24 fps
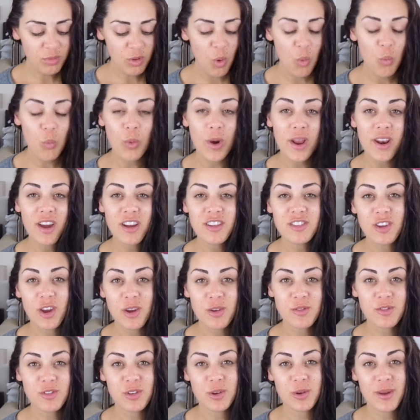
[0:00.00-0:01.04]
when I
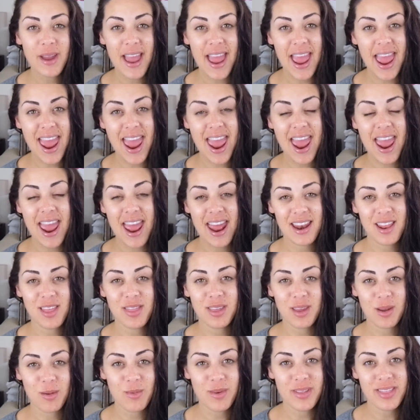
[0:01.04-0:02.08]
don't do
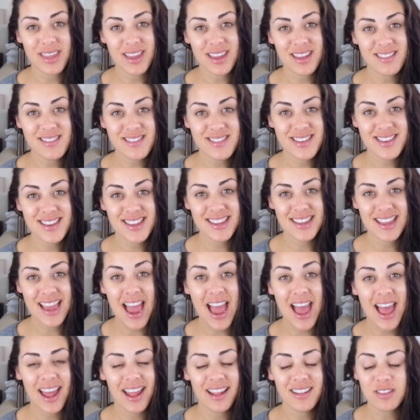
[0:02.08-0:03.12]
anything with it.
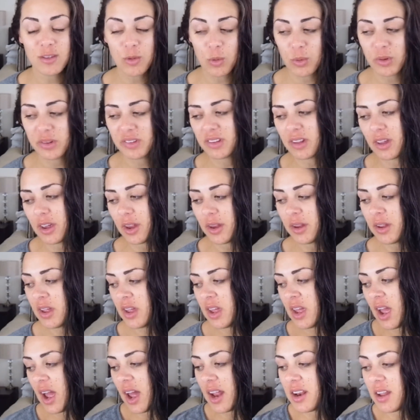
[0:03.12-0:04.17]
And also,
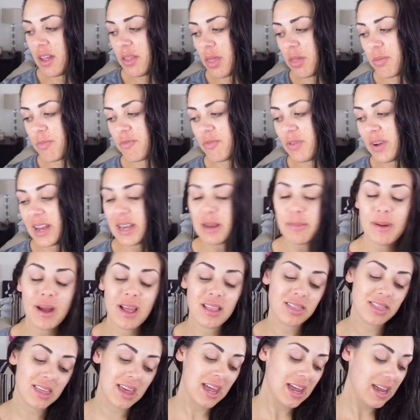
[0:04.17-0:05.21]
another really
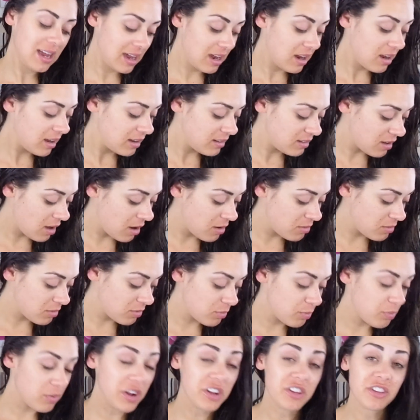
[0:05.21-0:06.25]
bad thing, I
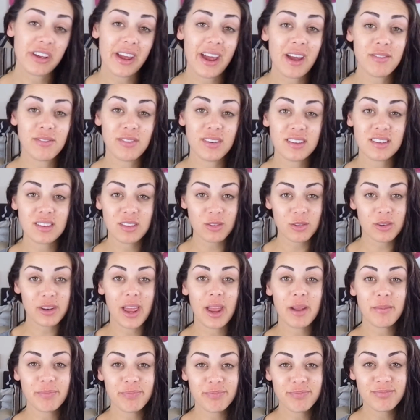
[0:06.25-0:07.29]
don't brush it every single day.
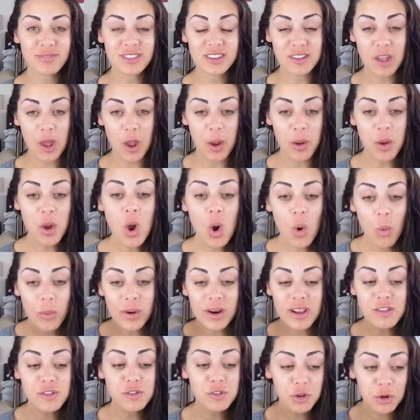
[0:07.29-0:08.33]
So when I
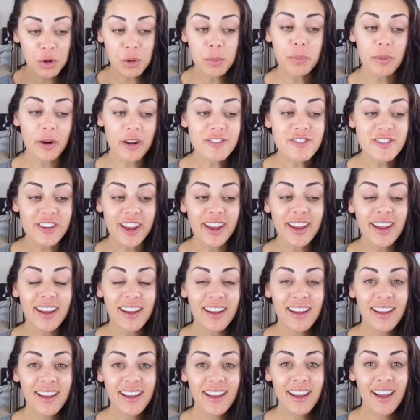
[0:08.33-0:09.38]
do brush it,
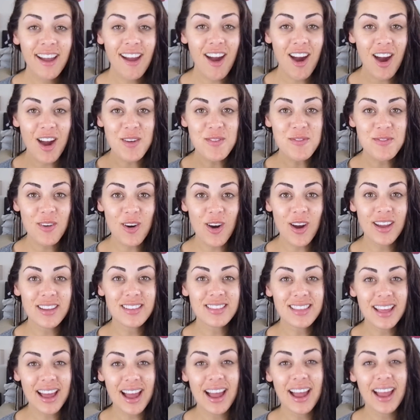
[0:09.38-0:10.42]
I find
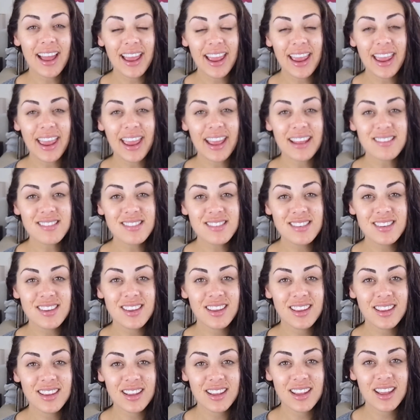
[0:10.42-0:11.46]
that
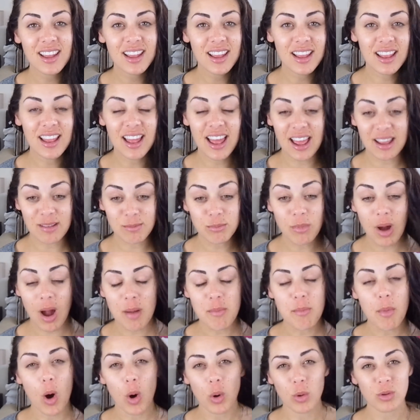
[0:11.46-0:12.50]
I
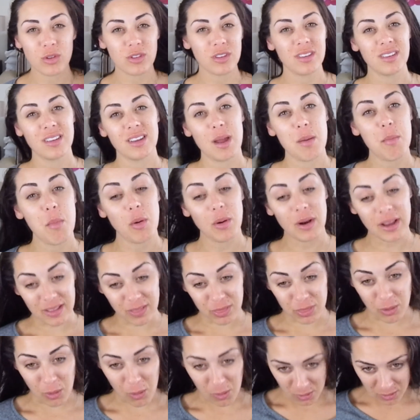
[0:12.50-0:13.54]
molt like a
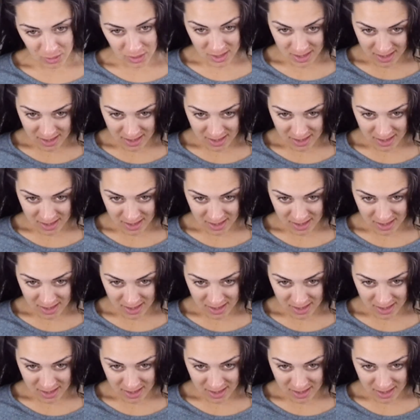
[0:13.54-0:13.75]
dog.